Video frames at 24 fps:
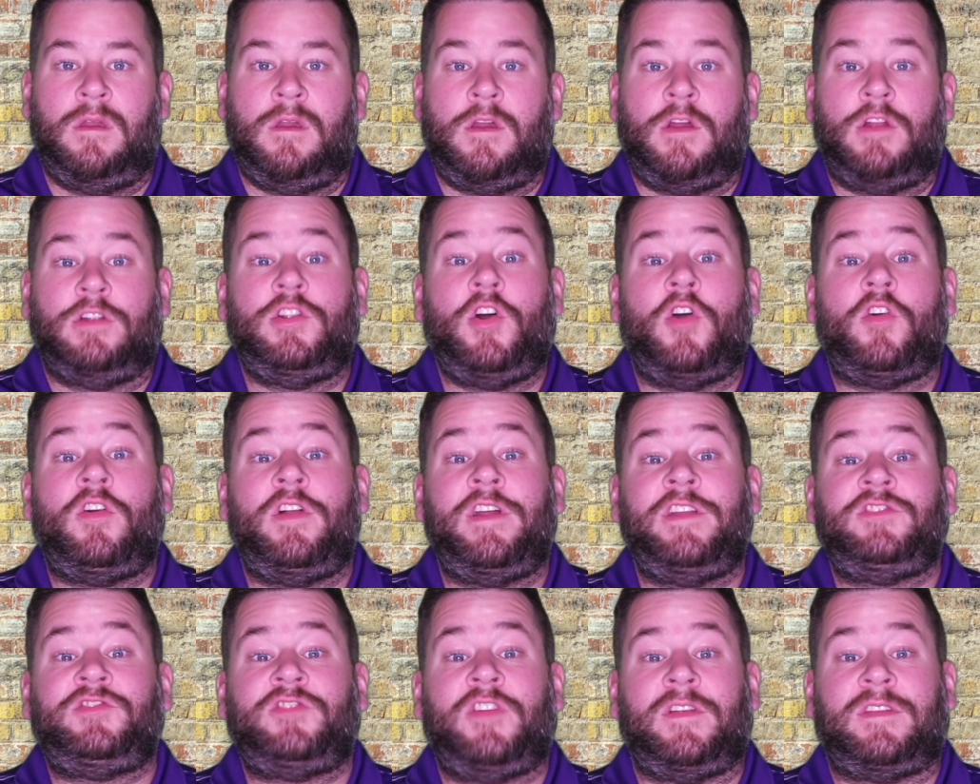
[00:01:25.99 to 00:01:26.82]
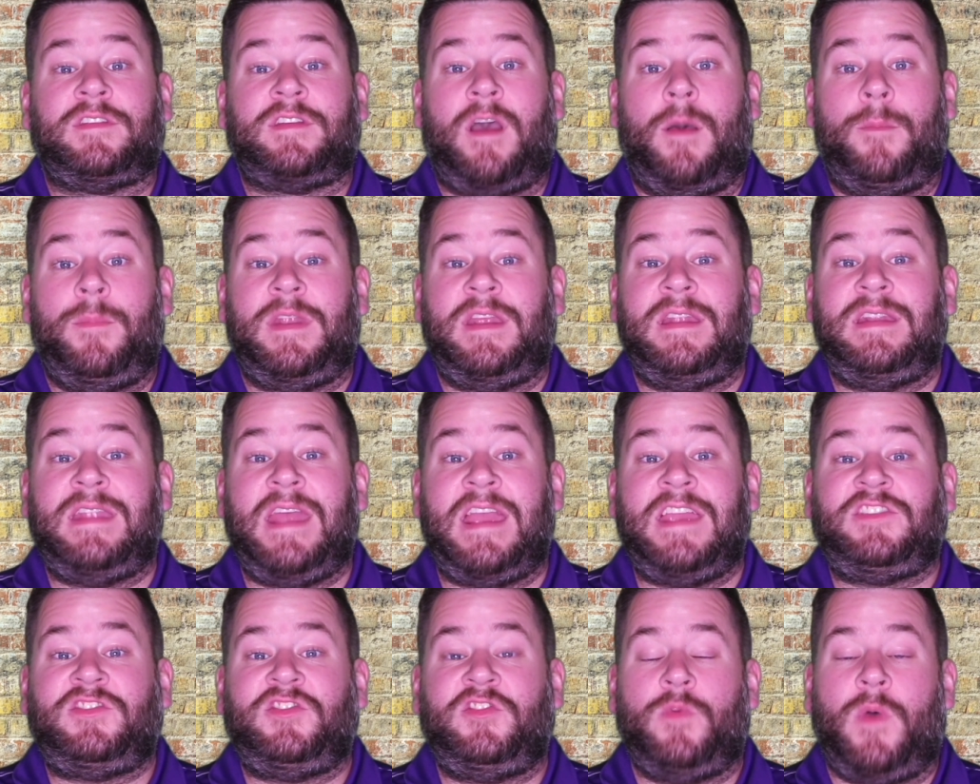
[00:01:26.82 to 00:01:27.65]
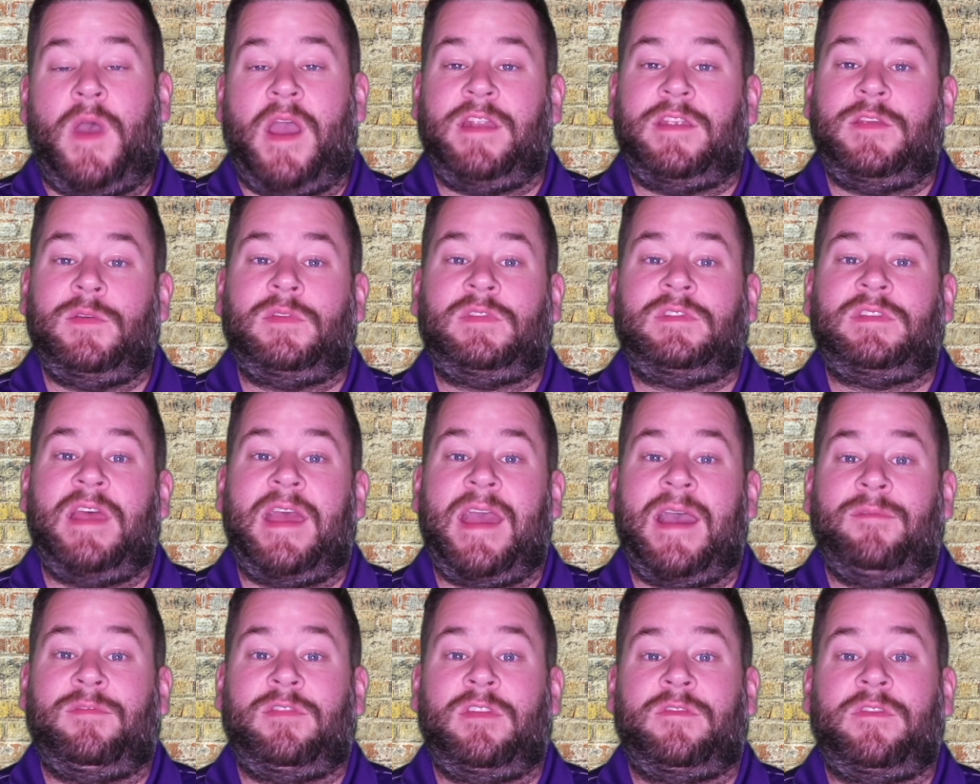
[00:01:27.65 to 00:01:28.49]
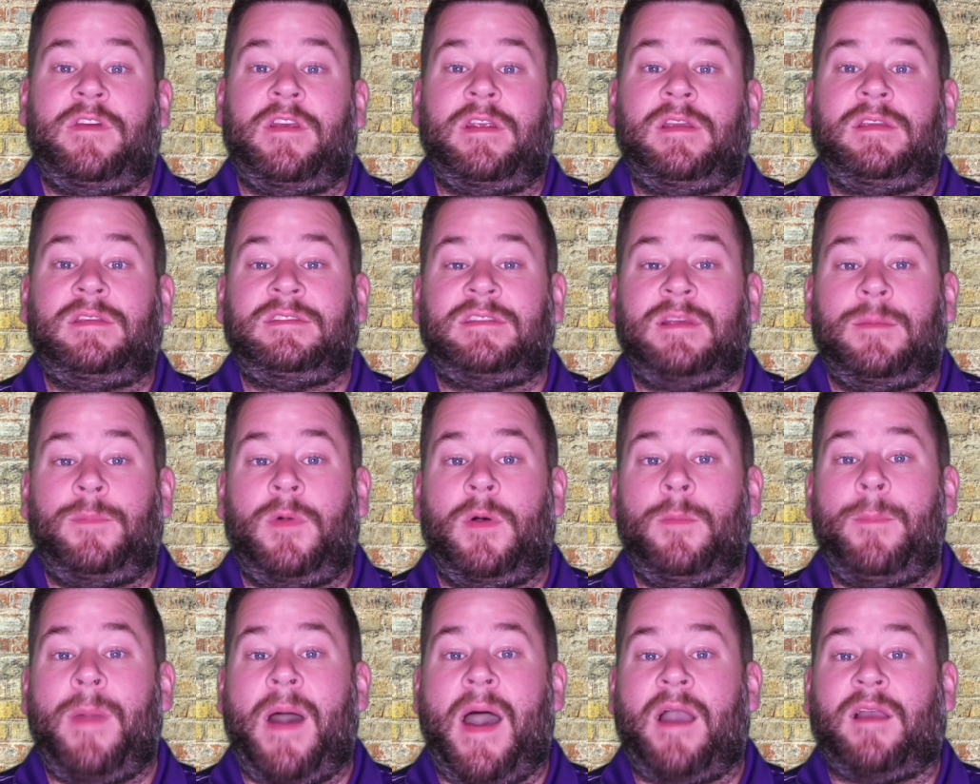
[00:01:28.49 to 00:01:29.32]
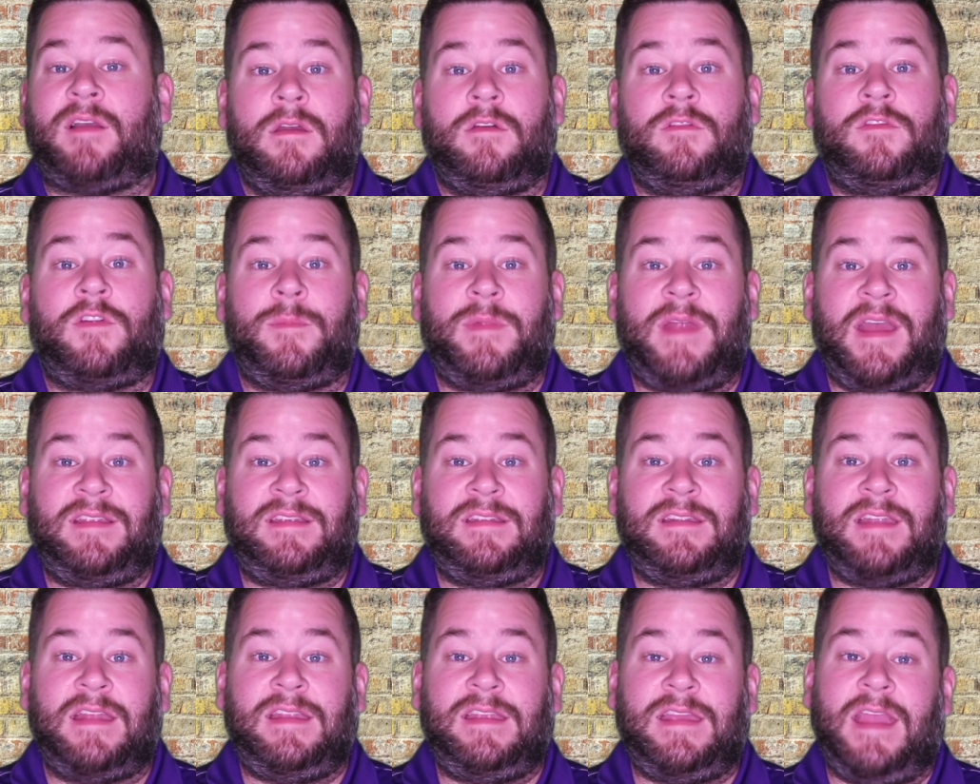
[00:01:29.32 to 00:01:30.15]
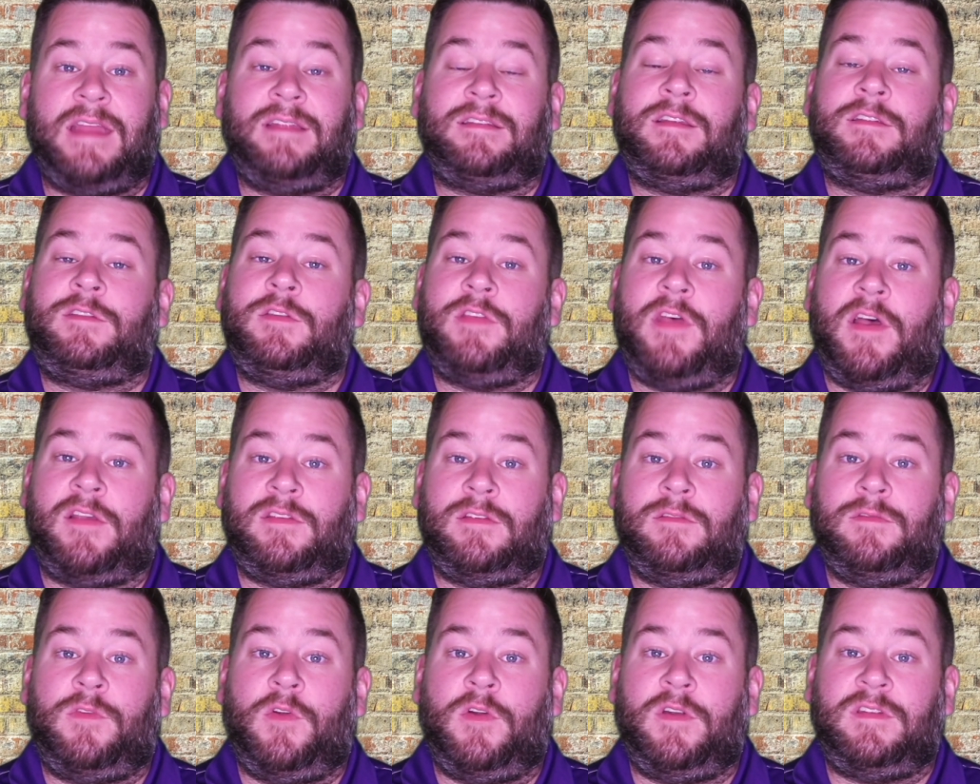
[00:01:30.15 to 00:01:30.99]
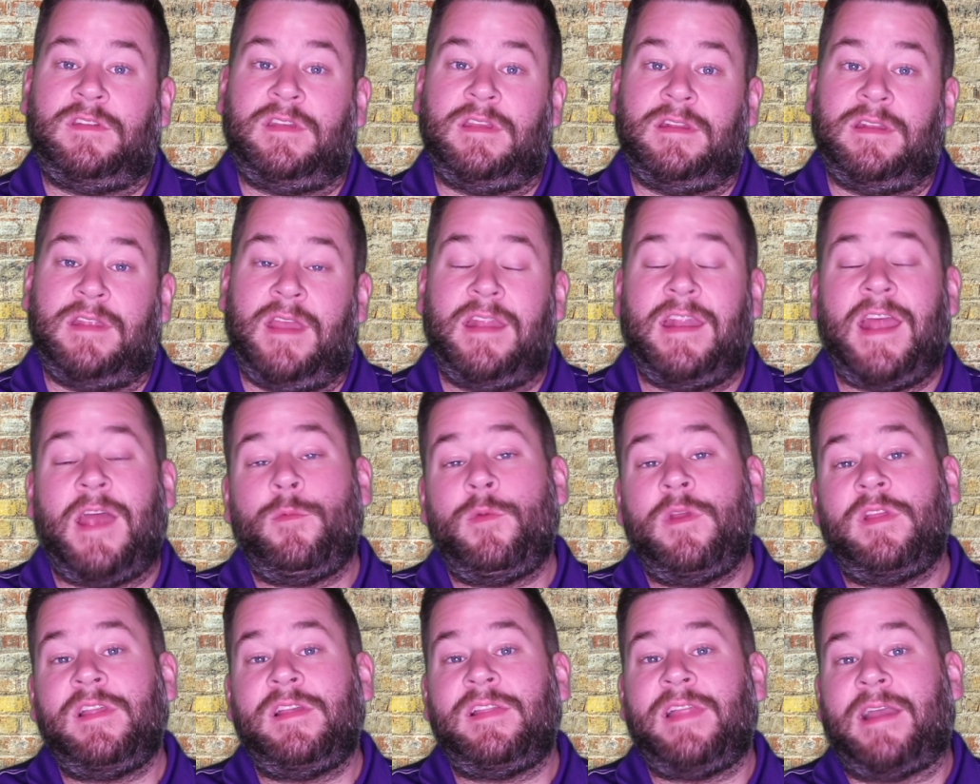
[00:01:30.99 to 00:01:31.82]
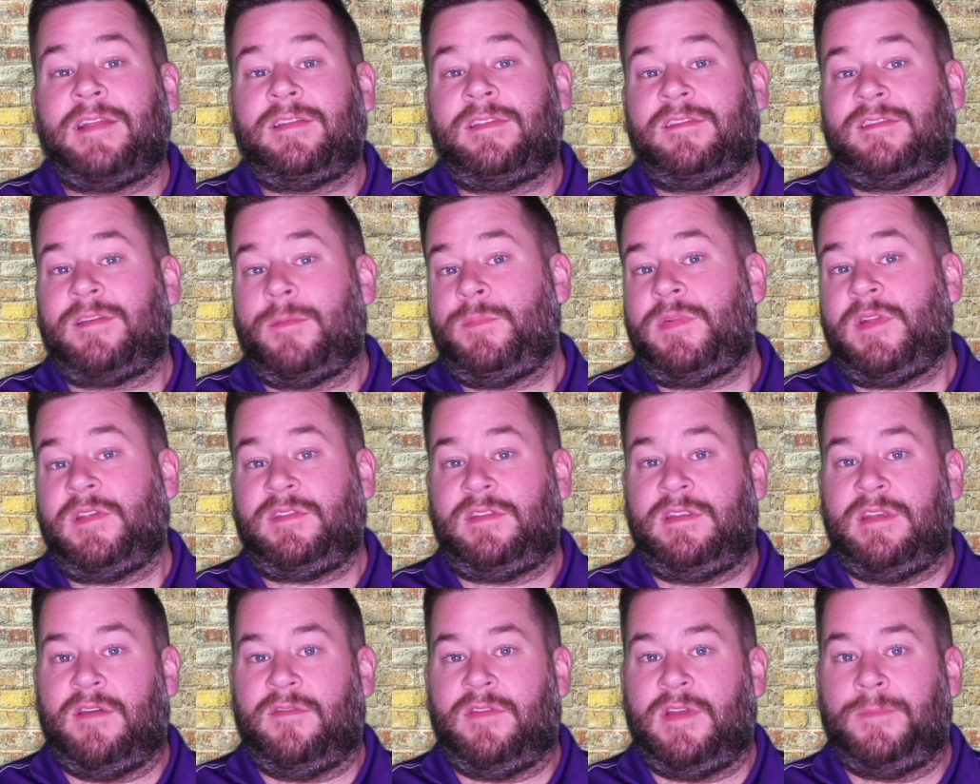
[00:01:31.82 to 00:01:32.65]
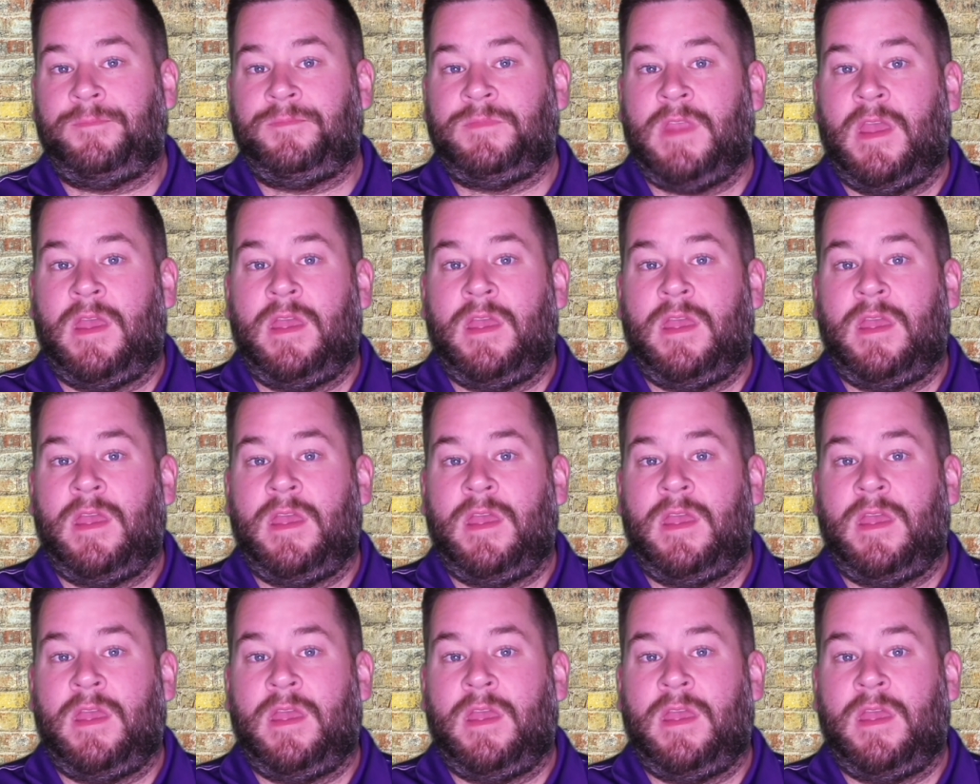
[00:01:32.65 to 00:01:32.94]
Local insurance company Nationwide used to have the very simple box from 1998 to 2014, and I really liked the simplicity of it.